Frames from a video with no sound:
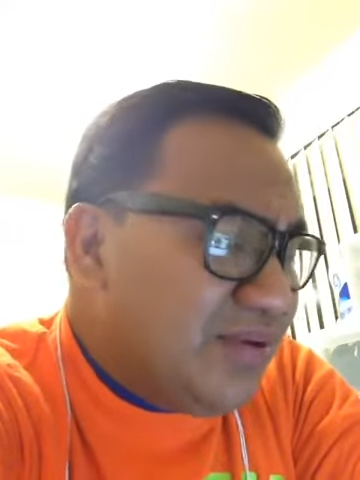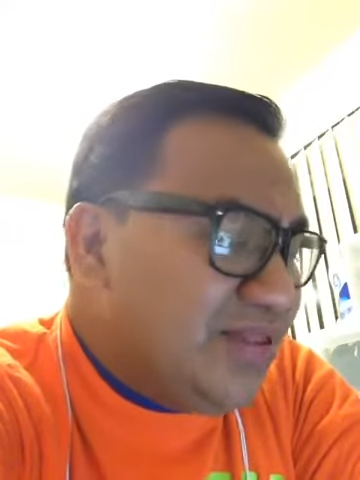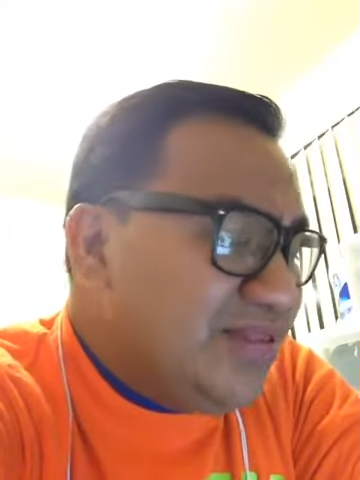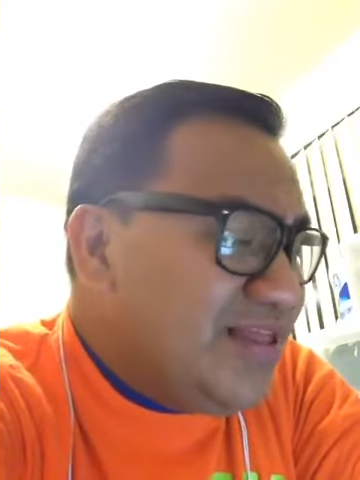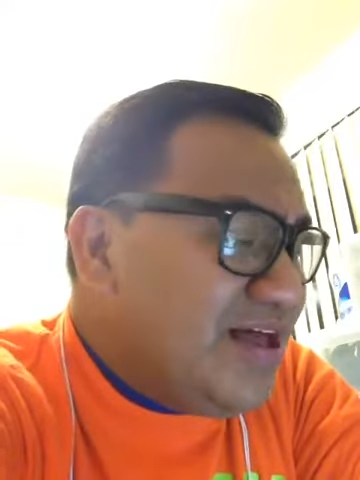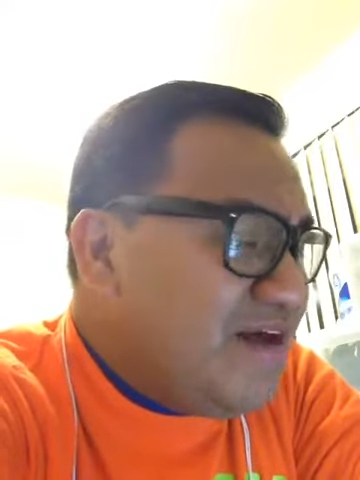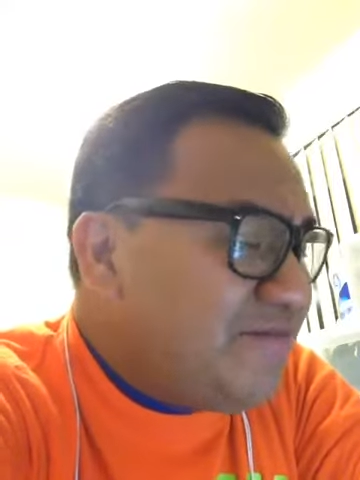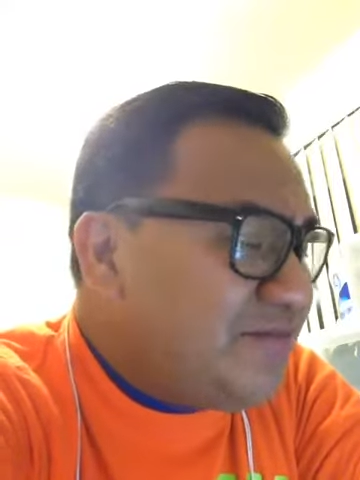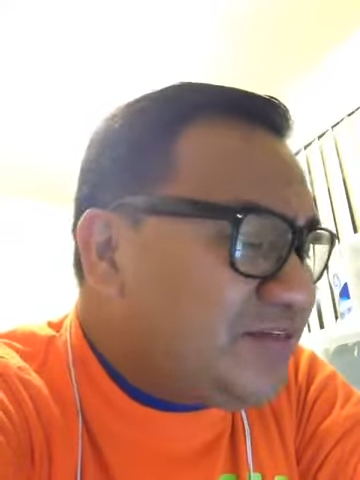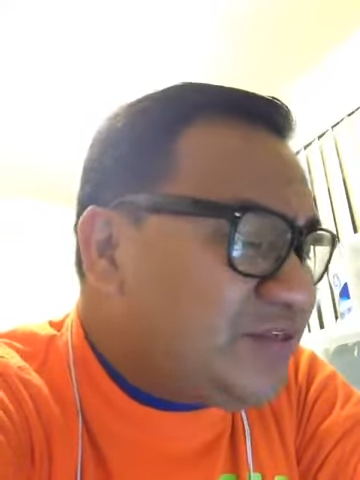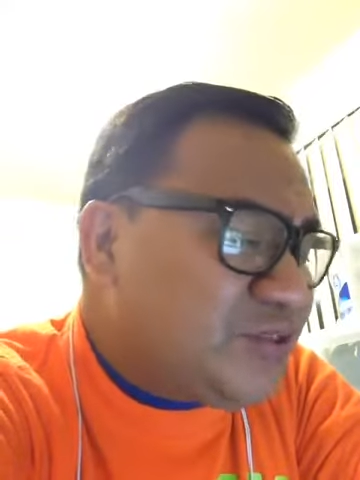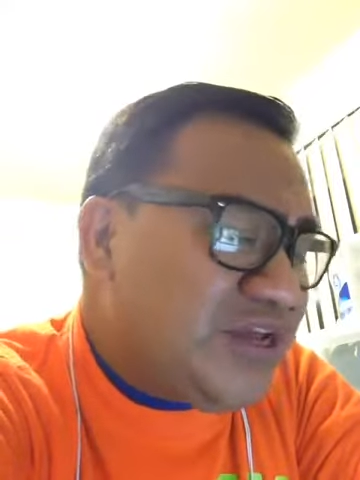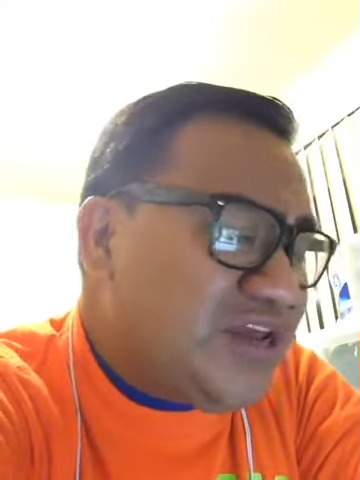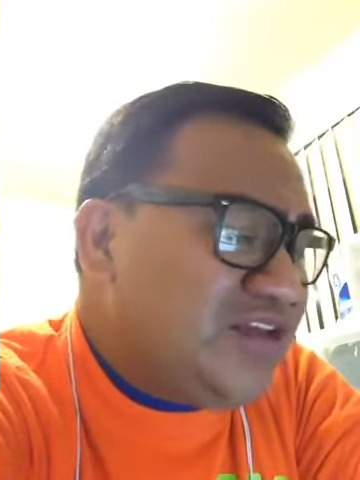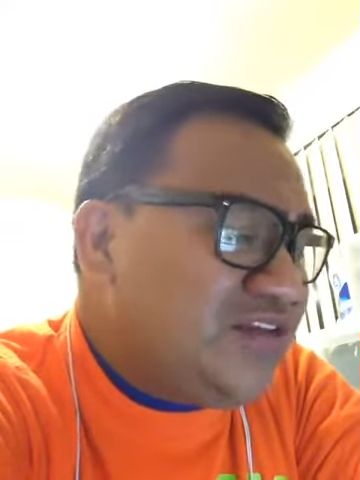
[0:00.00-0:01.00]
My life
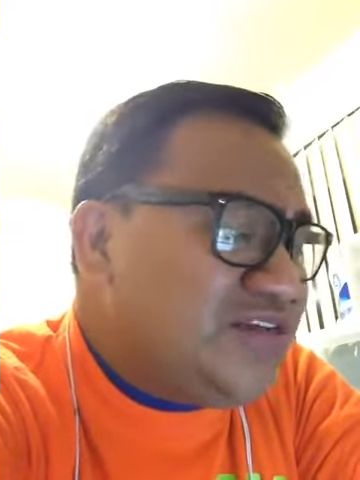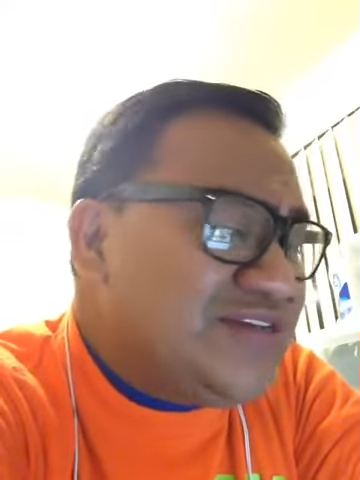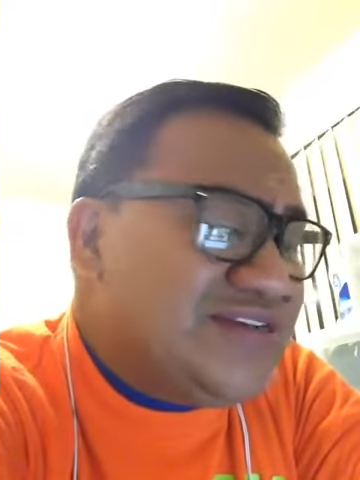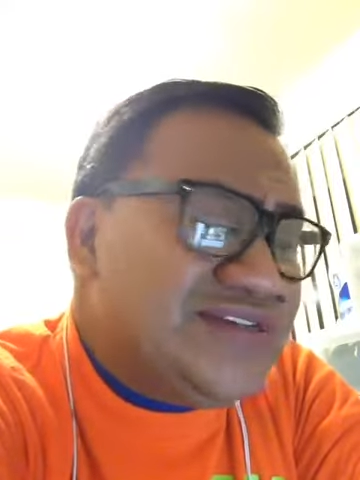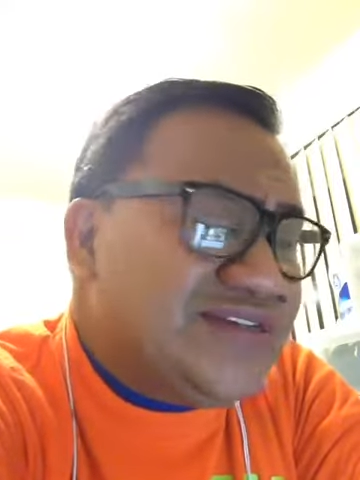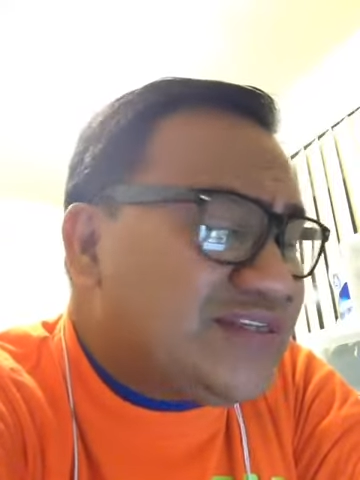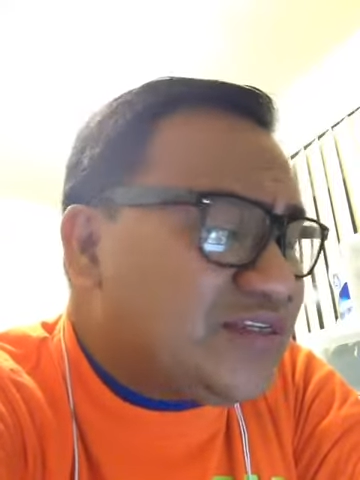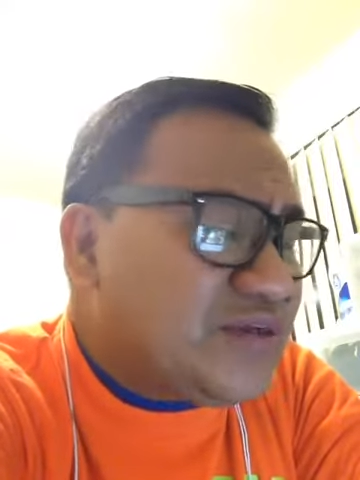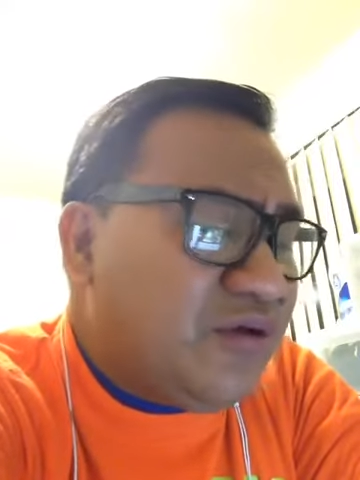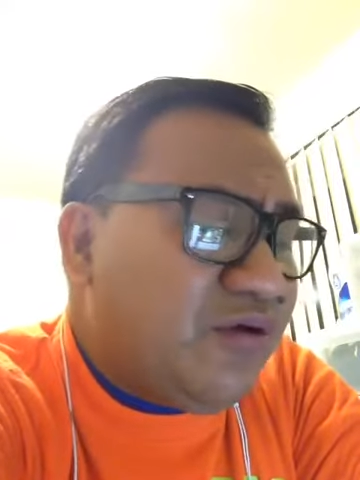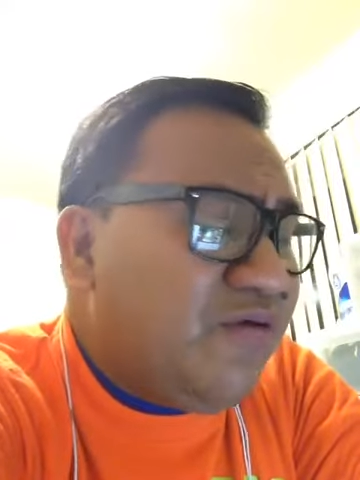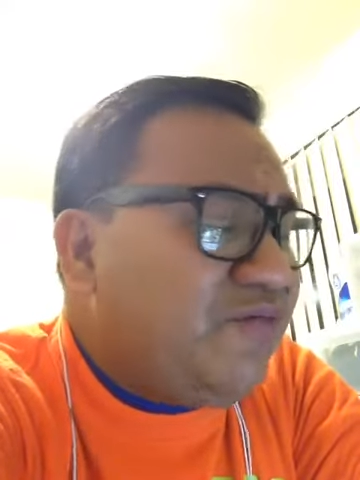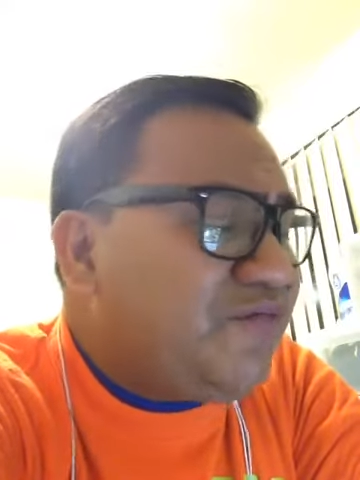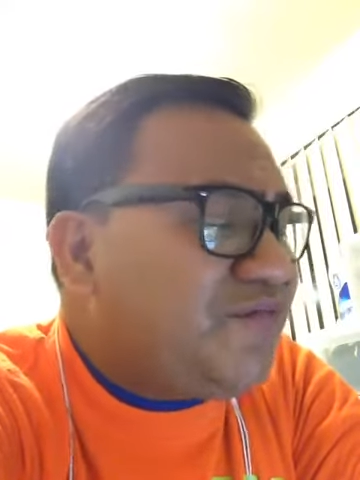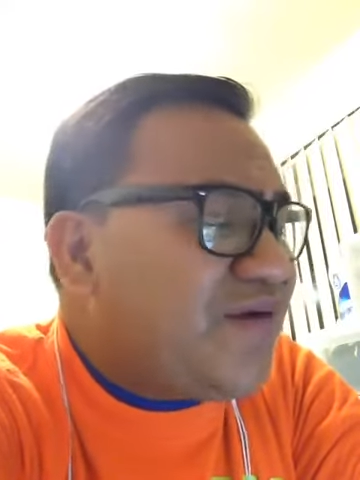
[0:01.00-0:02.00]
is changing
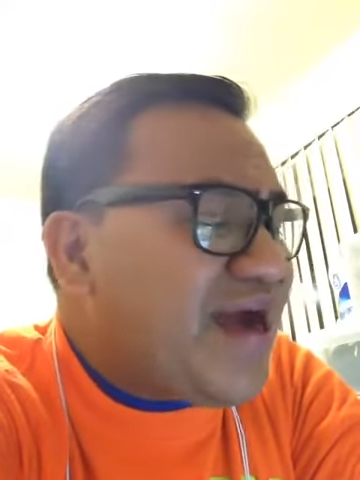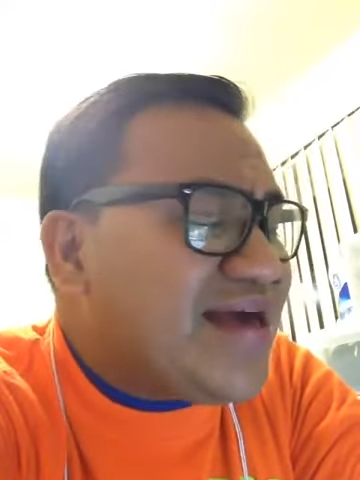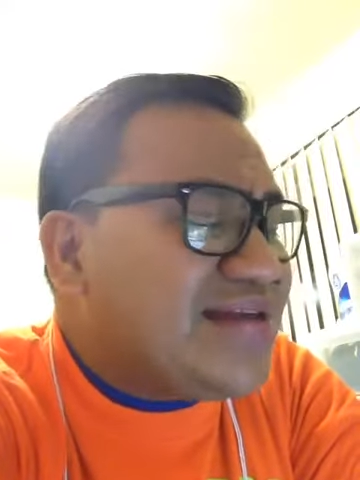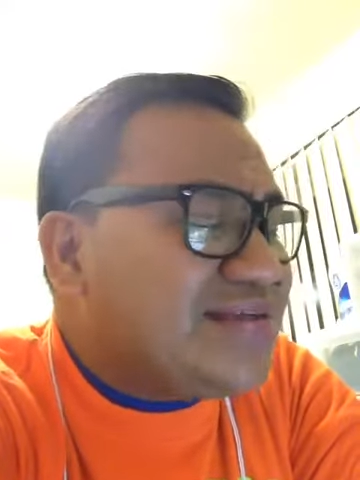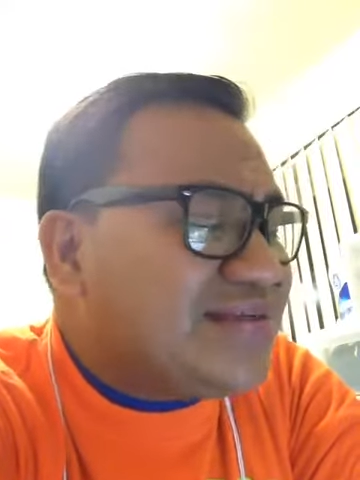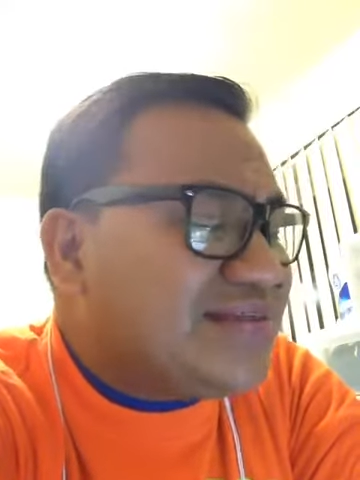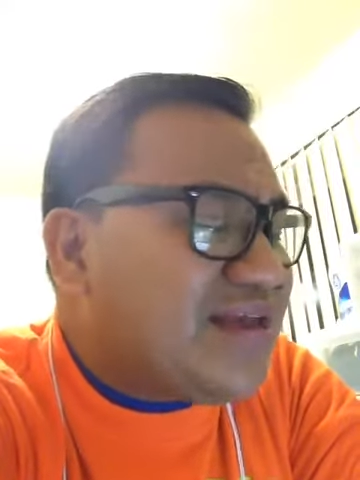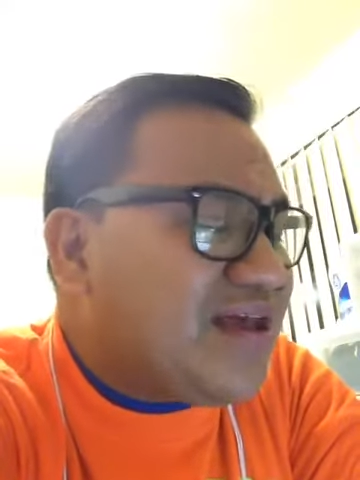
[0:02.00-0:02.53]
so fast